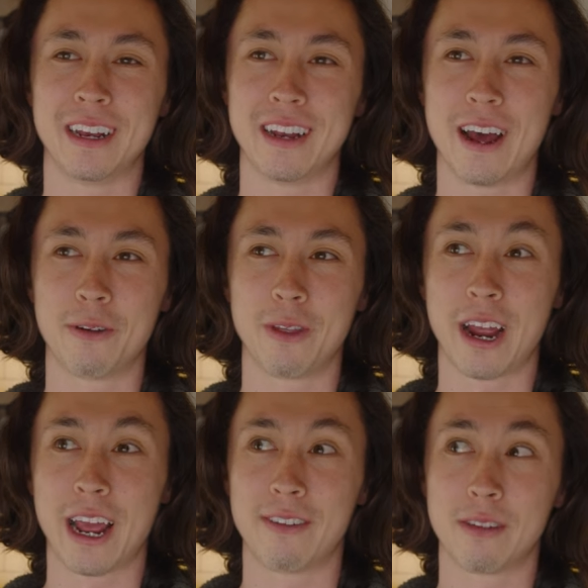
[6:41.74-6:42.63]
and now that
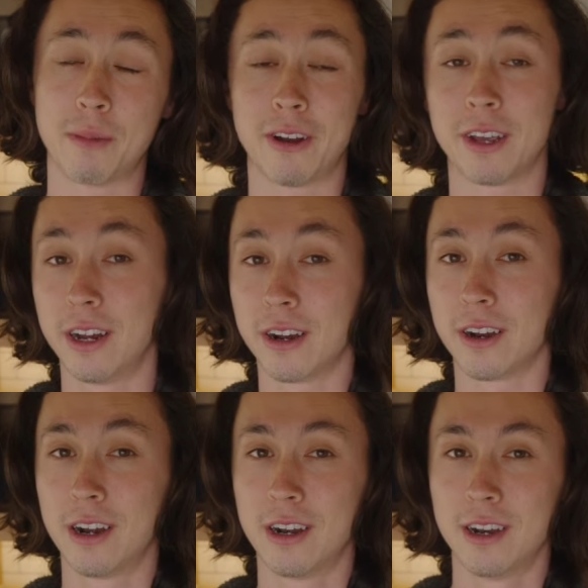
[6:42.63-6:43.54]
I have them out
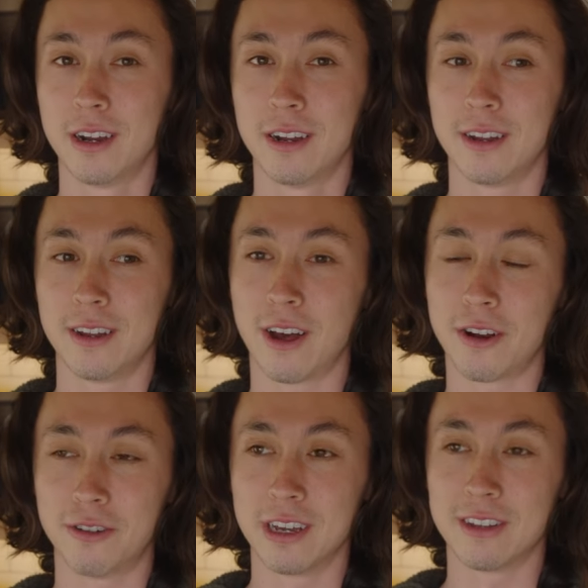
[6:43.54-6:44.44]
here,
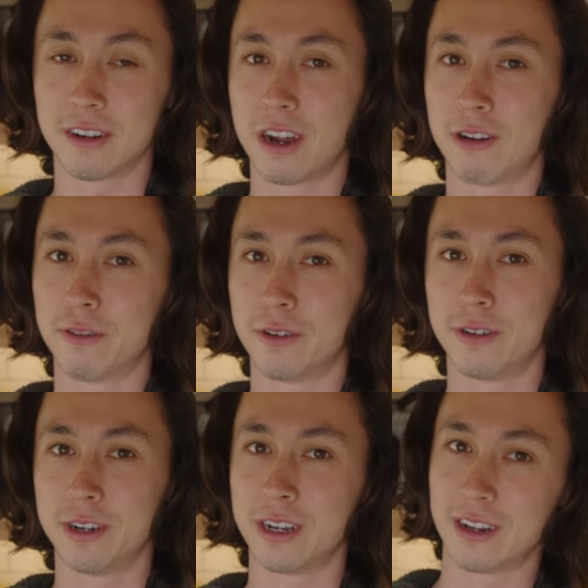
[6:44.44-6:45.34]
not only is it
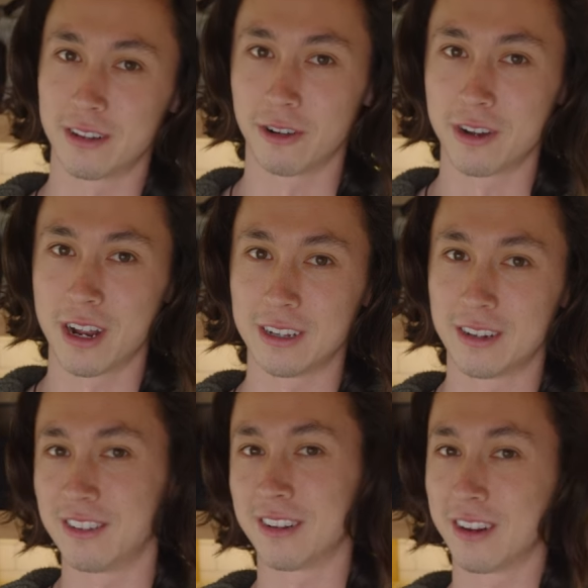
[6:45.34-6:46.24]
colorful and does it look
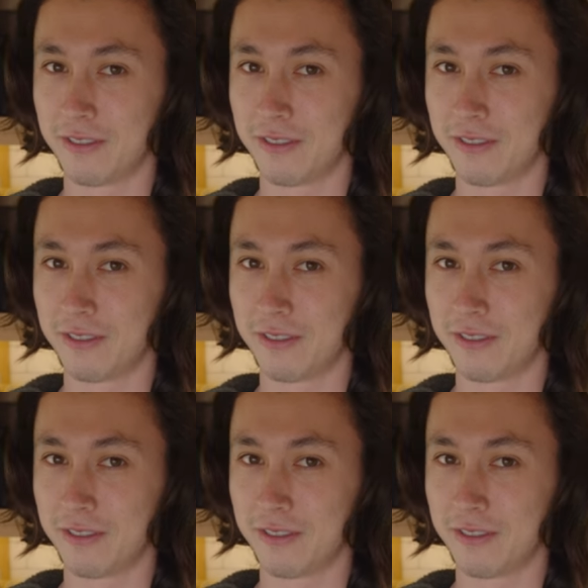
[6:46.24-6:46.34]
nice and is it